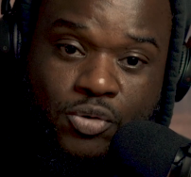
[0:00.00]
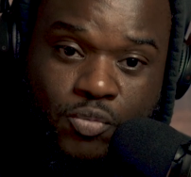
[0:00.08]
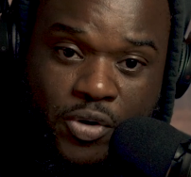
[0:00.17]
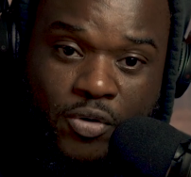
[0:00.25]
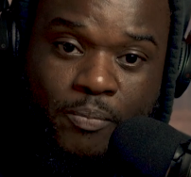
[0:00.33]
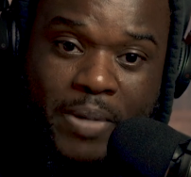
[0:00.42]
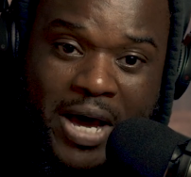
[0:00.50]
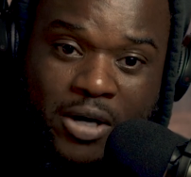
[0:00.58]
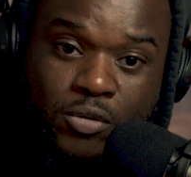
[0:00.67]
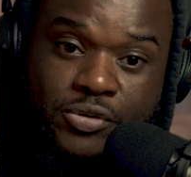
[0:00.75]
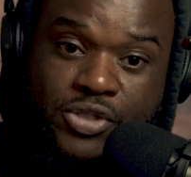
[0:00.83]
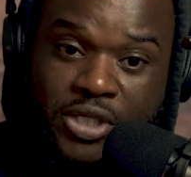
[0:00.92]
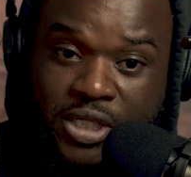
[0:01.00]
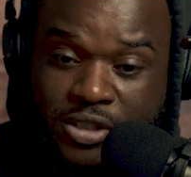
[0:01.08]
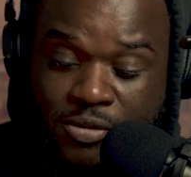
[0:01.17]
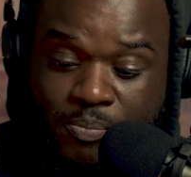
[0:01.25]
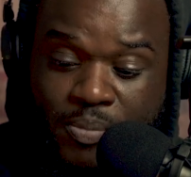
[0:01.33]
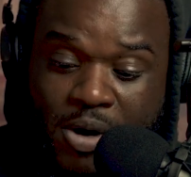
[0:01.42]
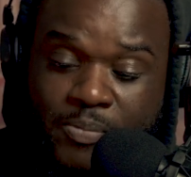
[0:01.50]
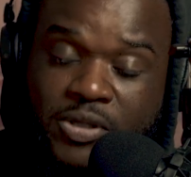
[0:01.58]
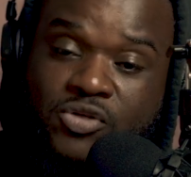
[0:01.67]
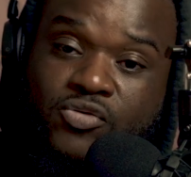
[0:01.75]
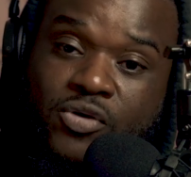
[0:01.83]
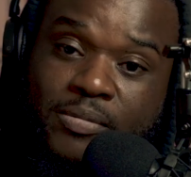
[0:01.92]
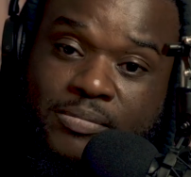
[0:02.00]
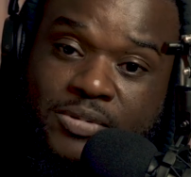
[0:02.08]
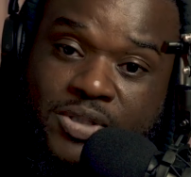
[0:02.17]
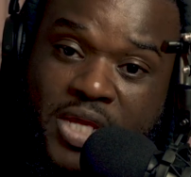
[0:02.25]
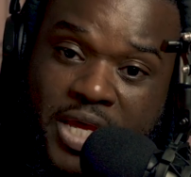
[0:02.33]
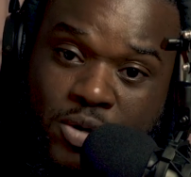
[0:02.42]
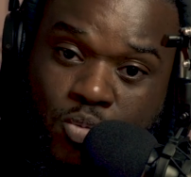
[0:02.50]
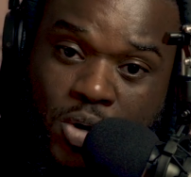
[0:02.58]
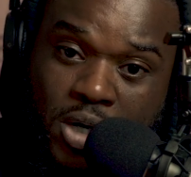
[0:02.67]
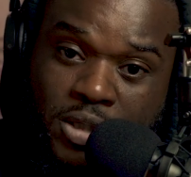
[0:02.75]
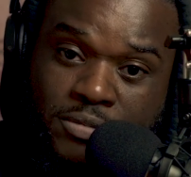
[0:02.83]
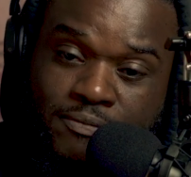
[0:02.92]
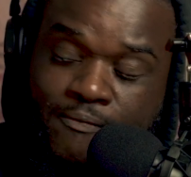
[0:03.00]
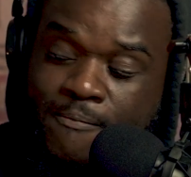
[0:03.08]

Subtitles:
real battle to get them puppies from day 1